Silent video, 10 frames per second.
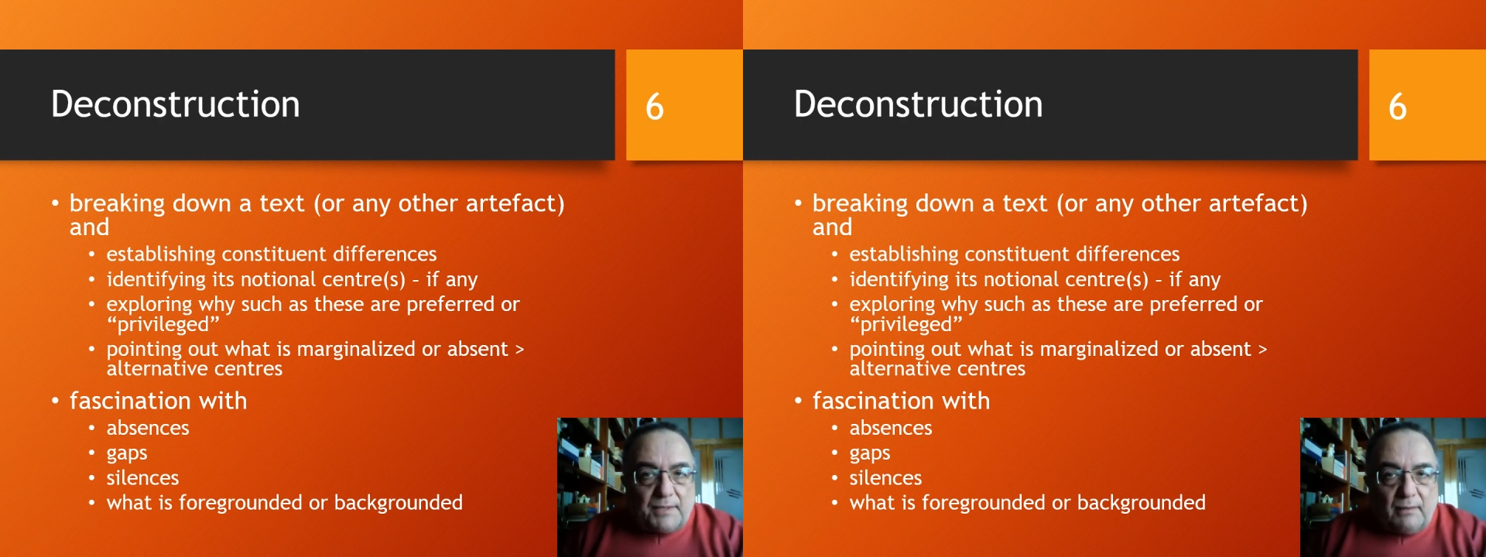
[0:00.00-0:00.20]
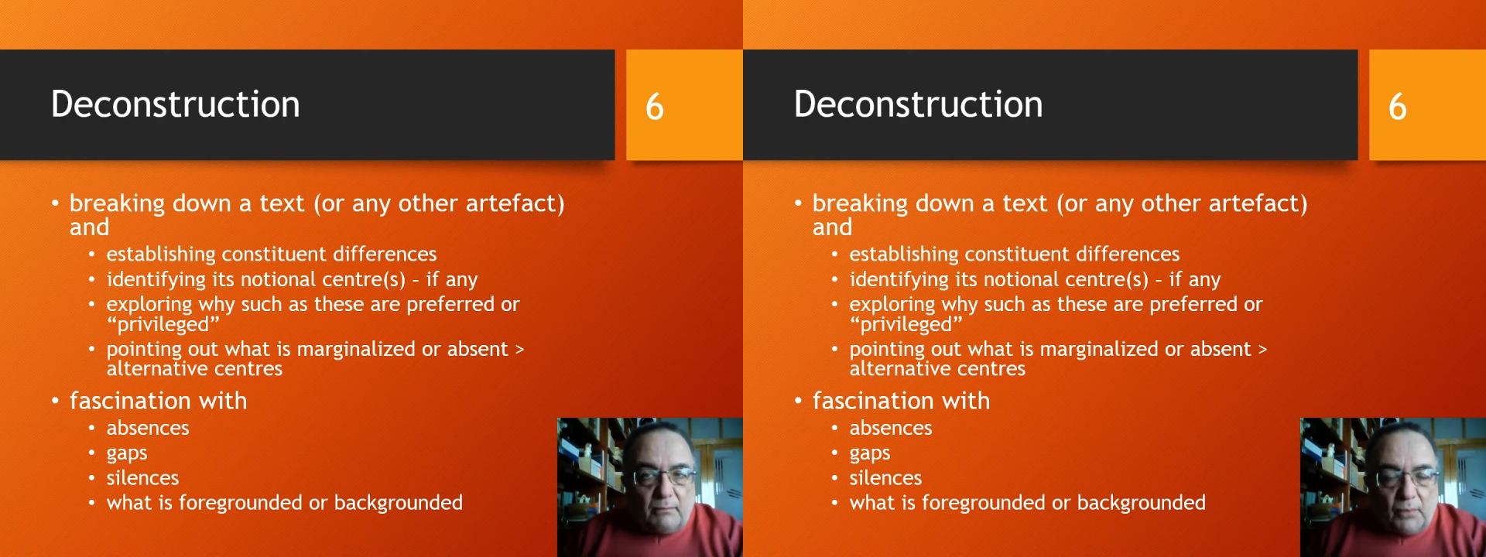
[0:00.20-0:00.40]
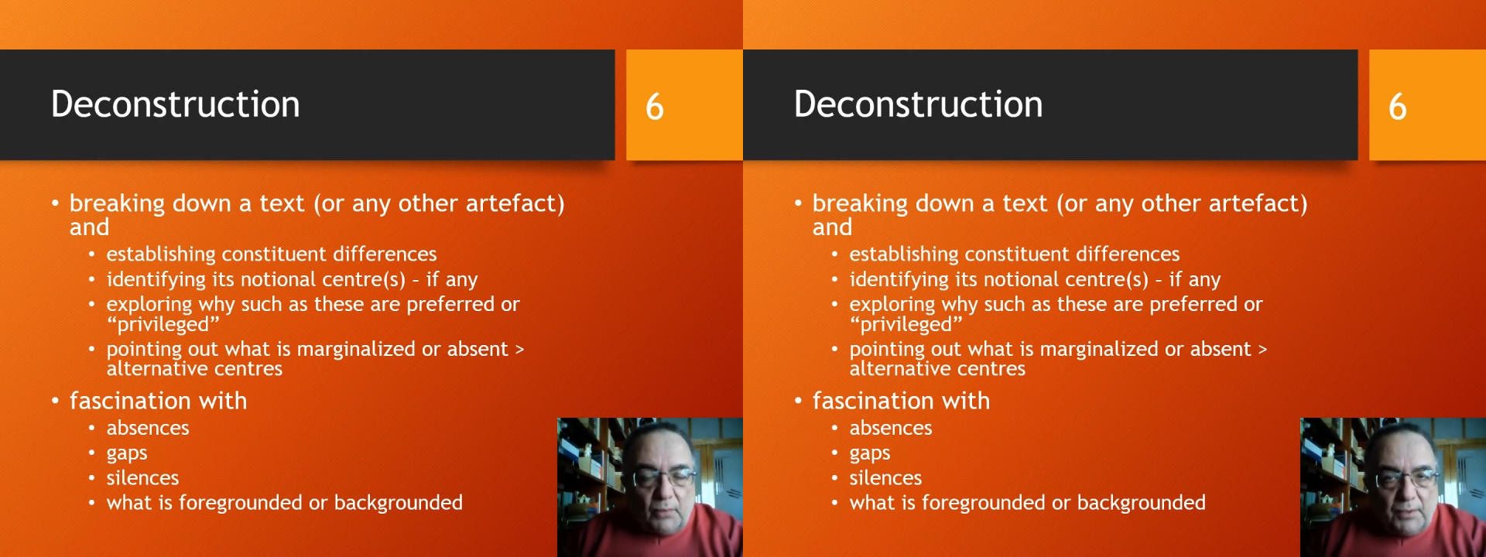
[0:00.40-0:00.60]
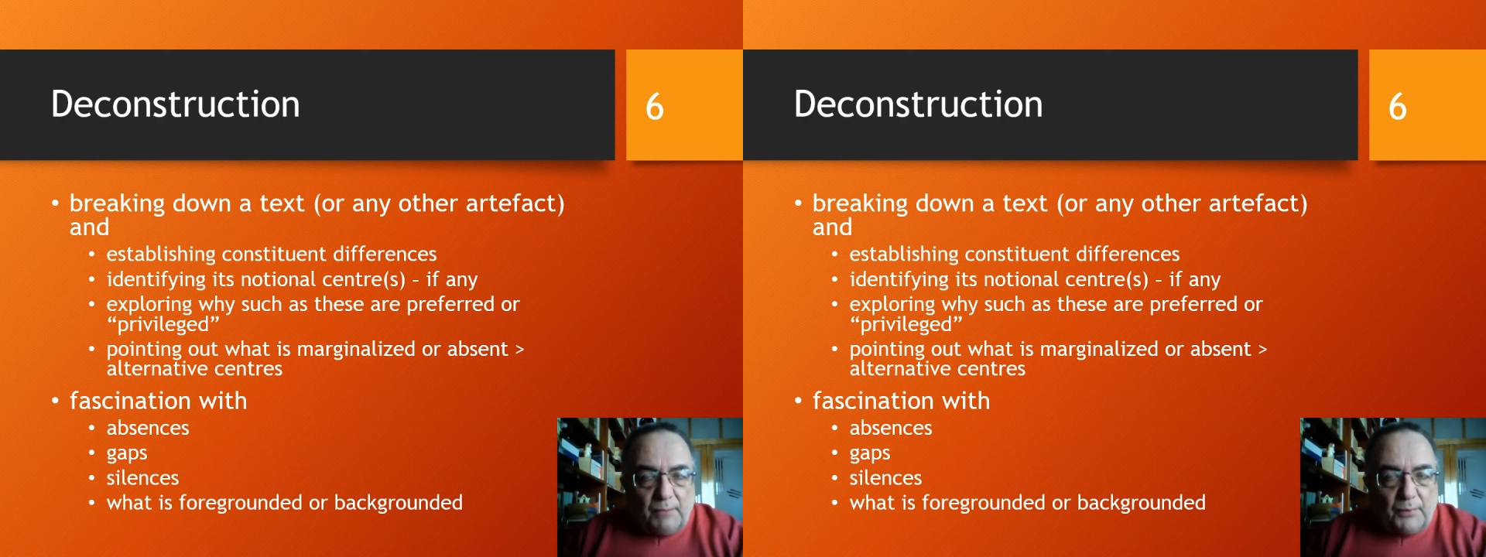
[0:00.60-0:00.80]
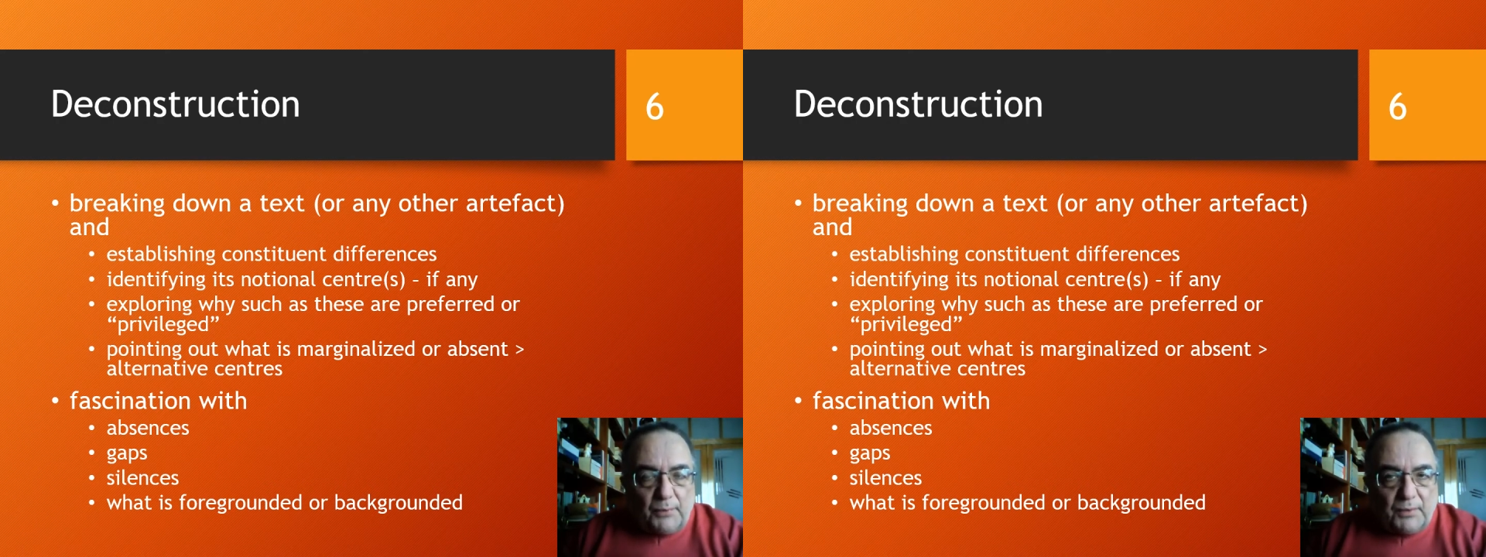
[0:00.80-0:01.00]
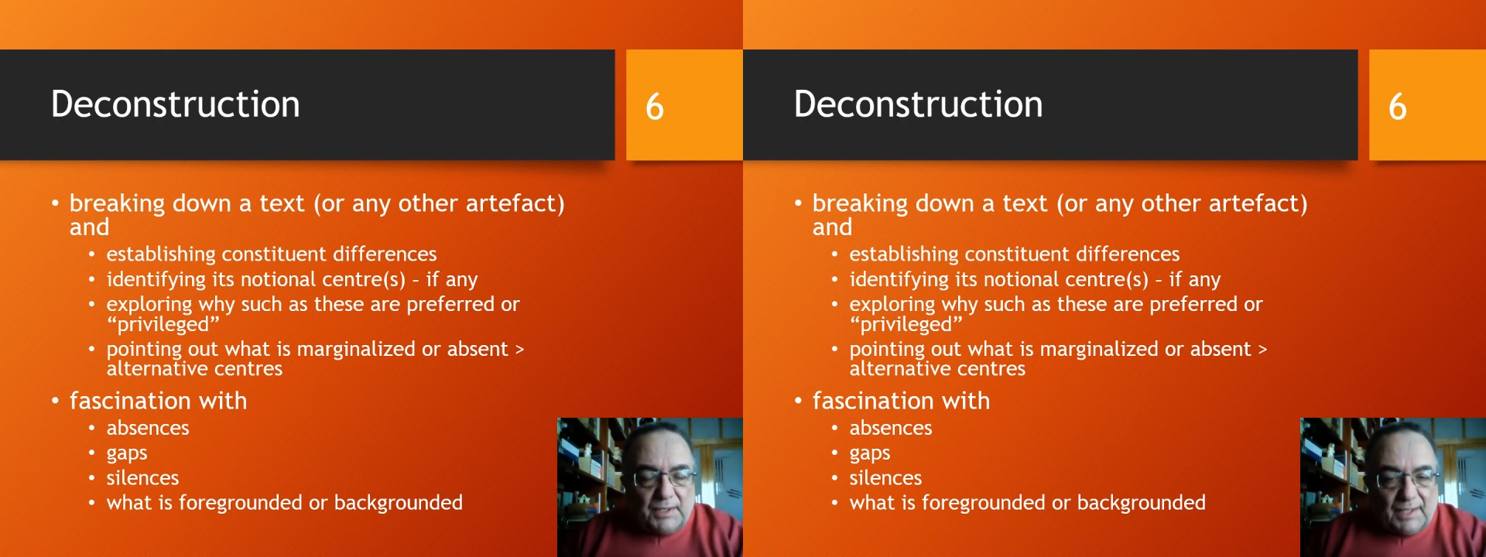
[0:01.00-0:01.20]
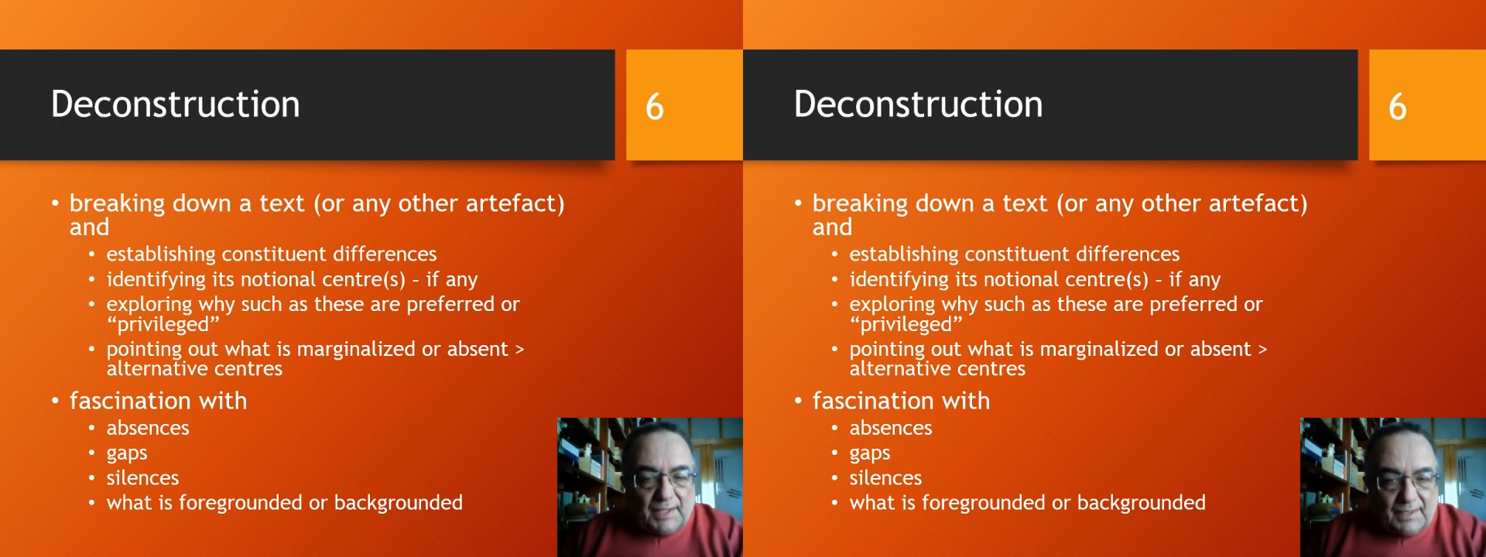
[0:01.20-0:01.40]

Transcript: more important than the